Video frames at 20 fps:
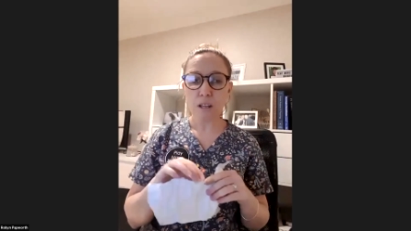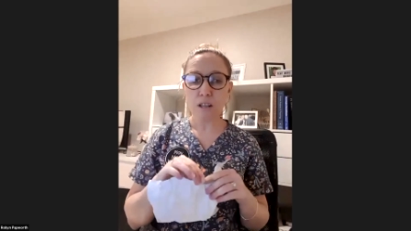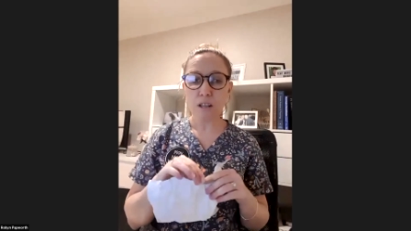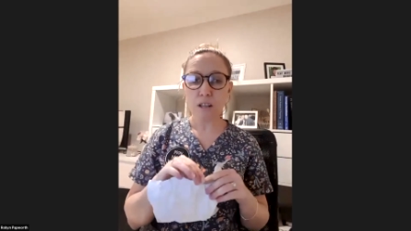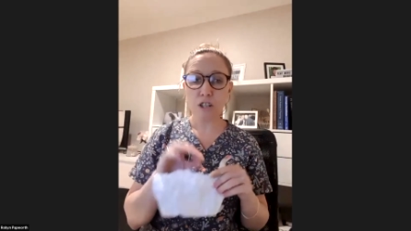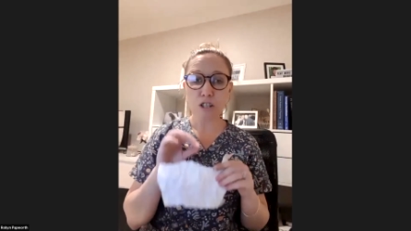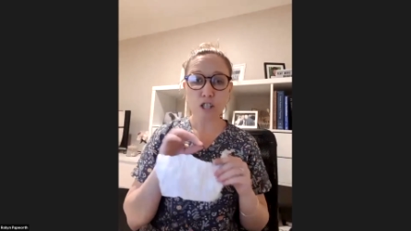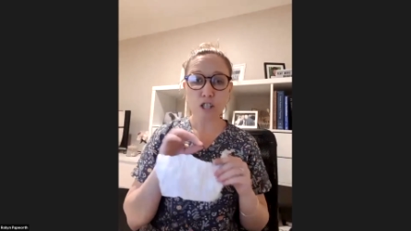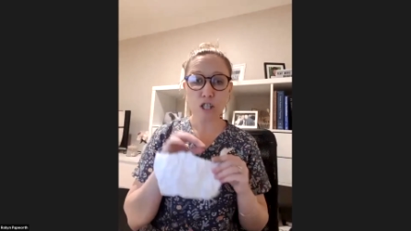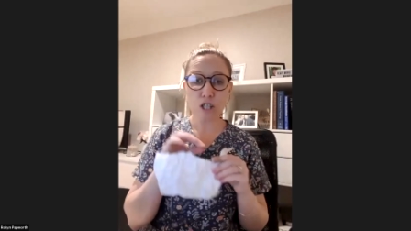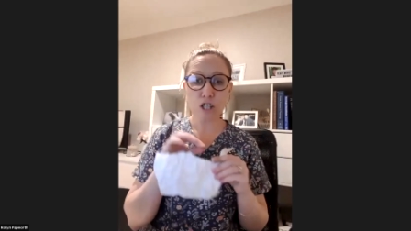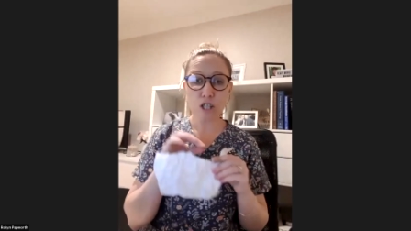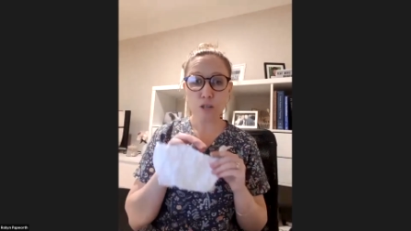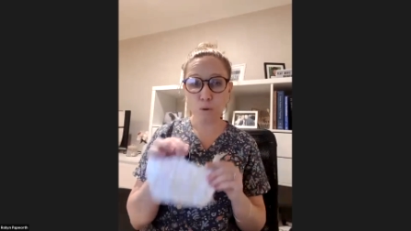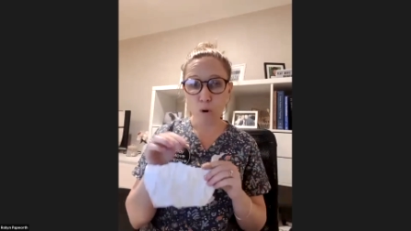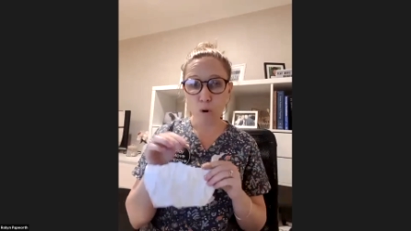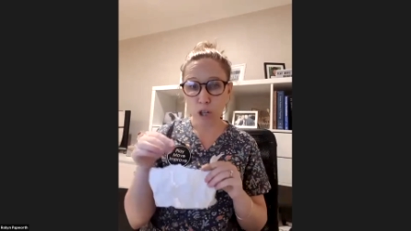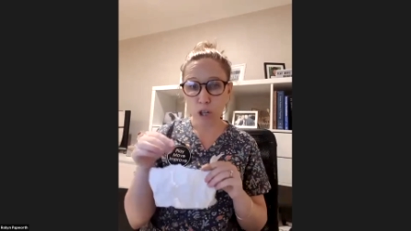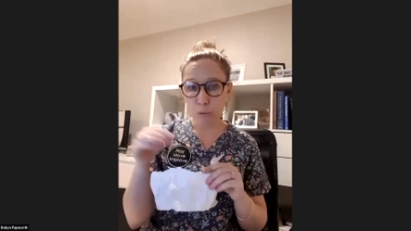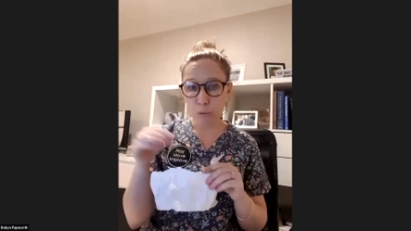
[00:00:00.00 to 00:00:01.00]
The
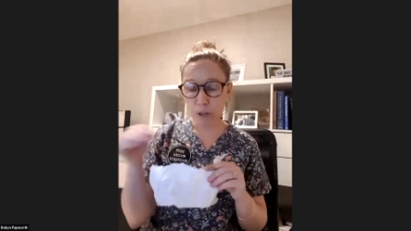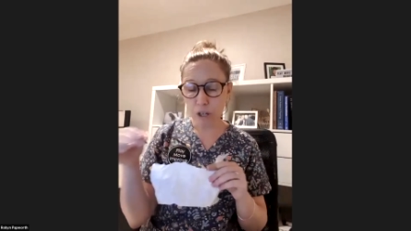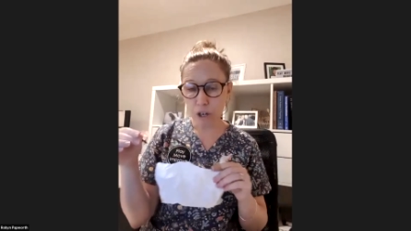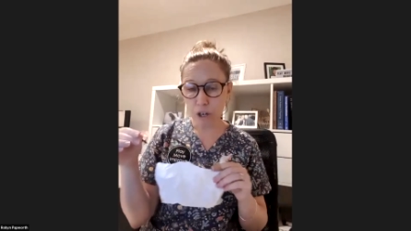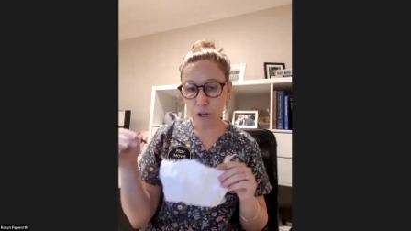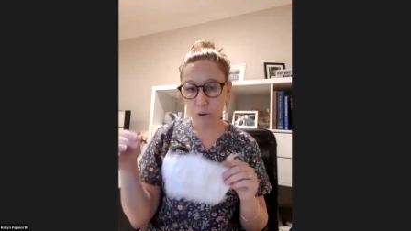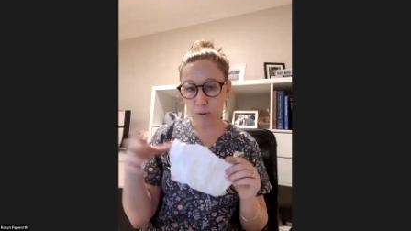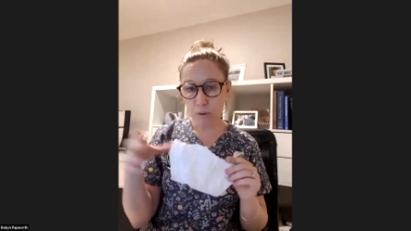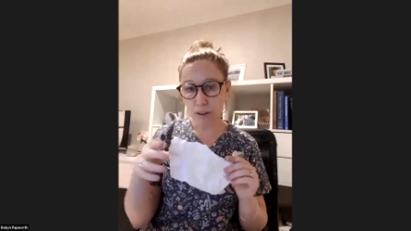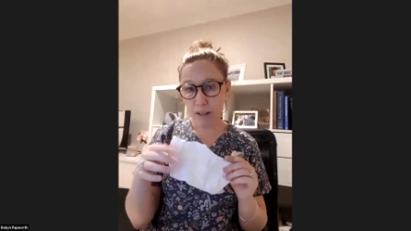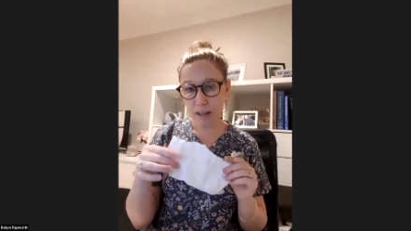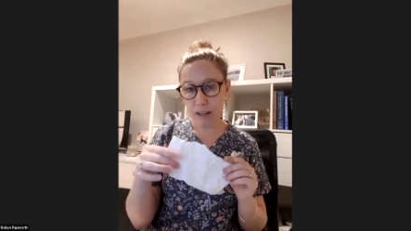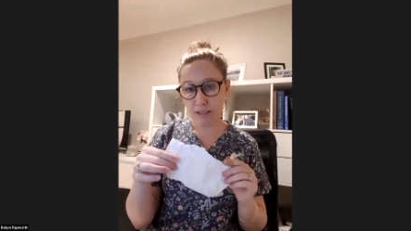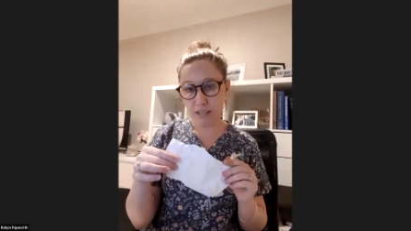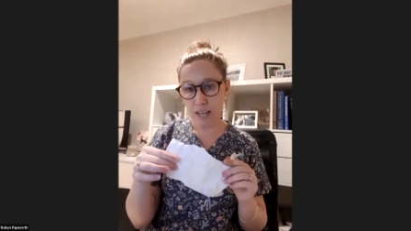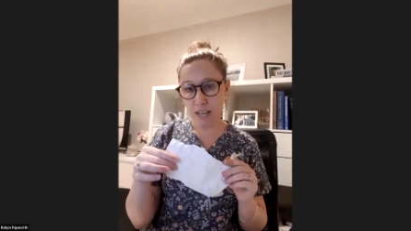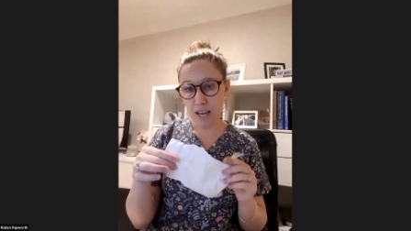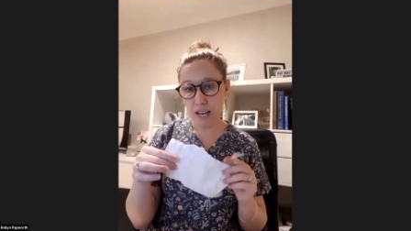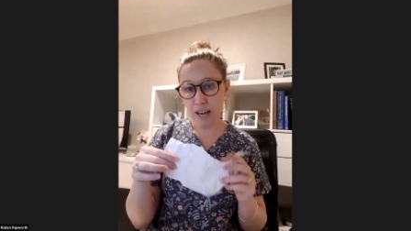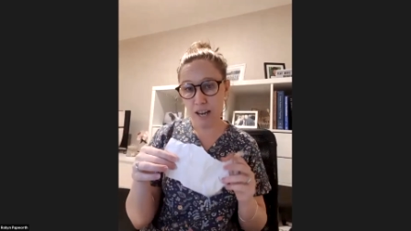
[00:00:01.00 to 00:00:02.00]
smaller we go with our
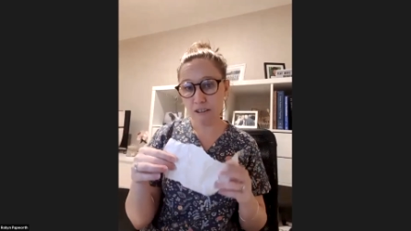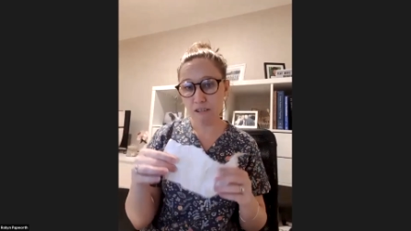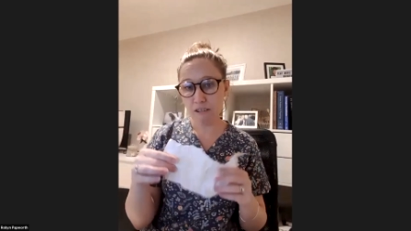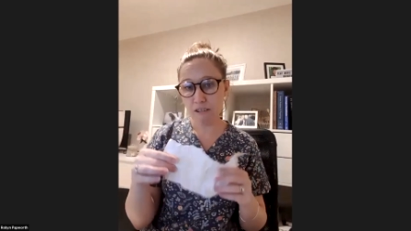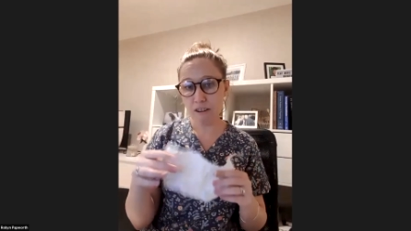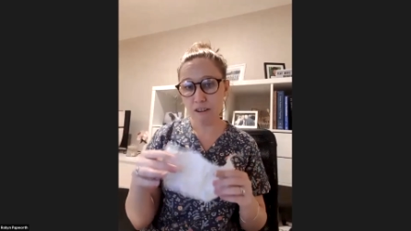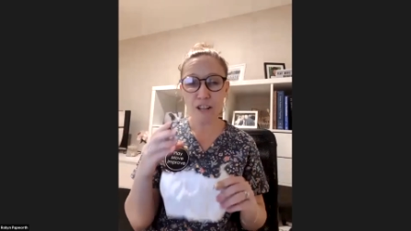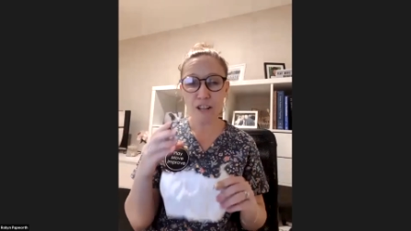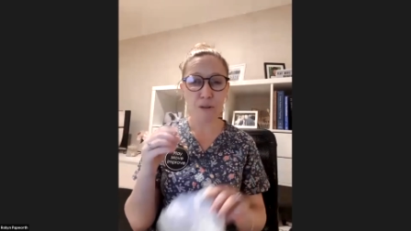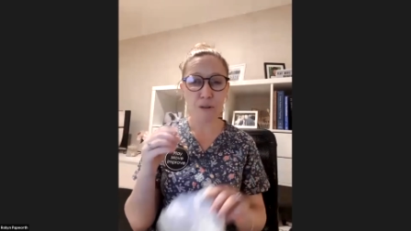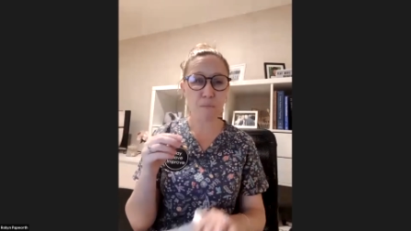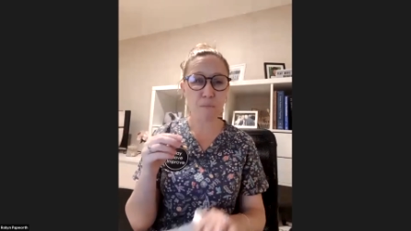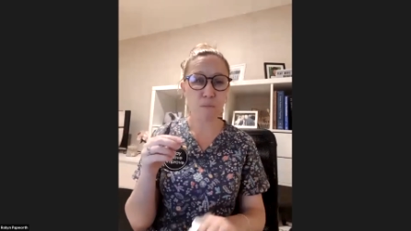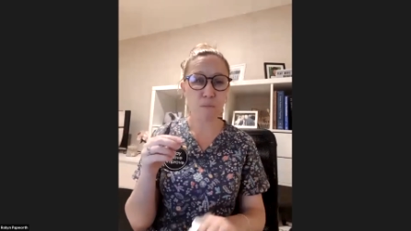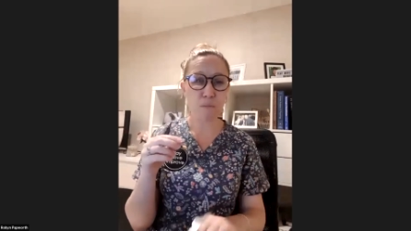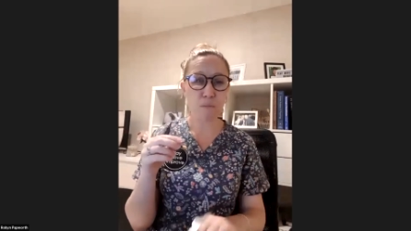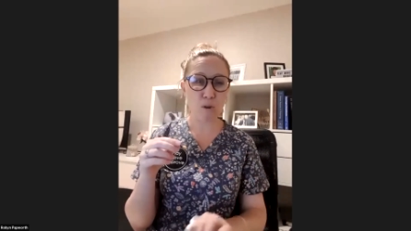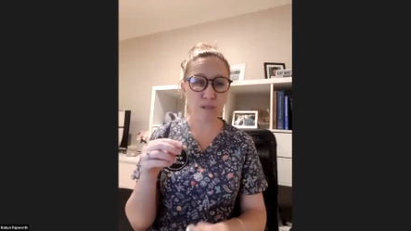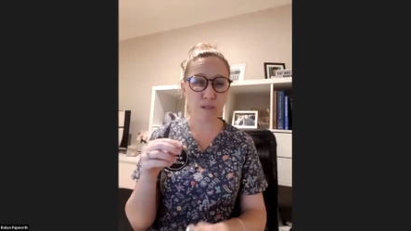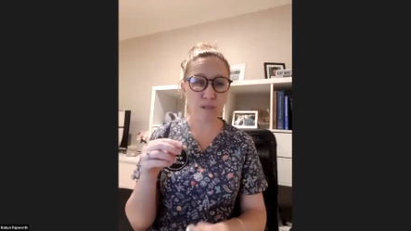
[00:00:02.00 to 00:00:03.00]
tearing, the
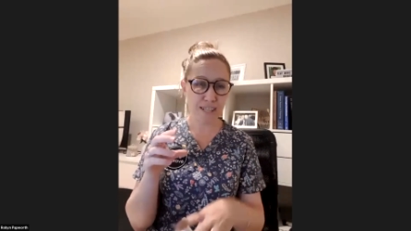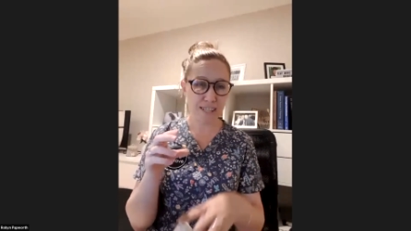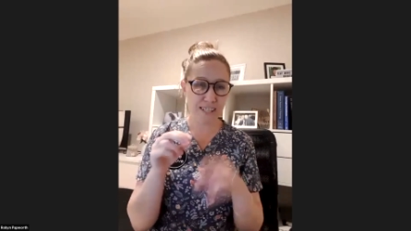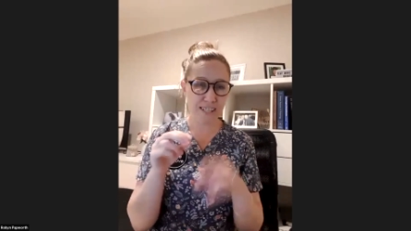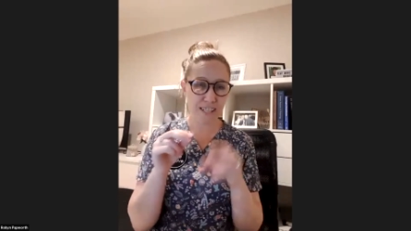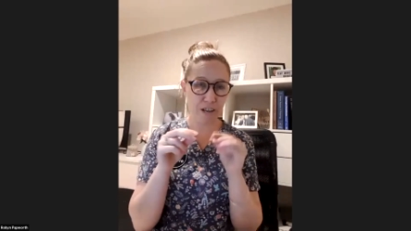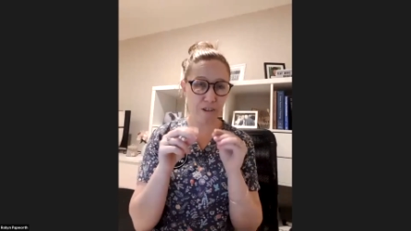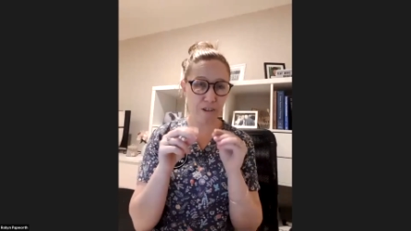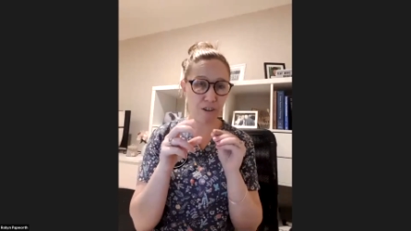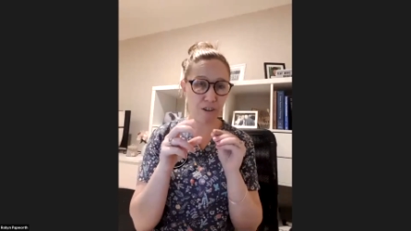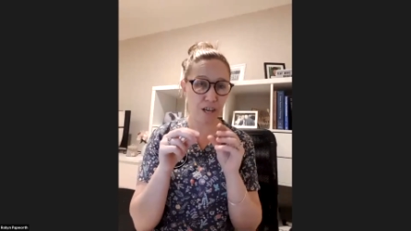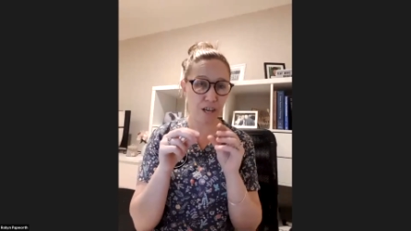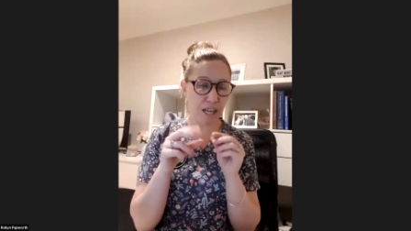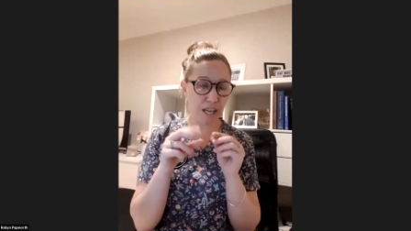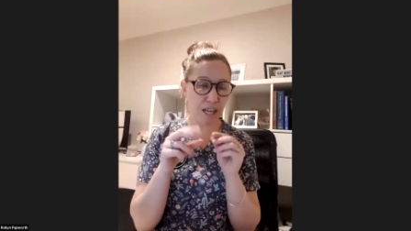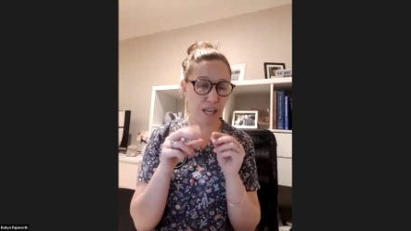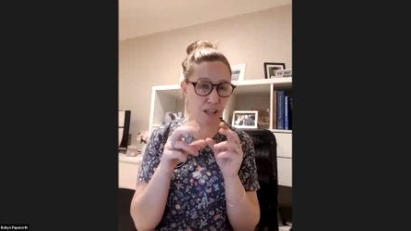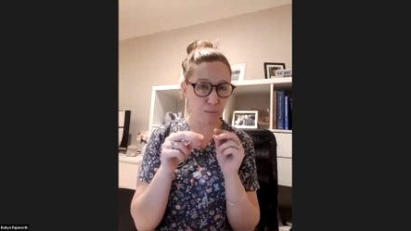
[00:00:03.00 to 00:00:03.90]
more dexterity,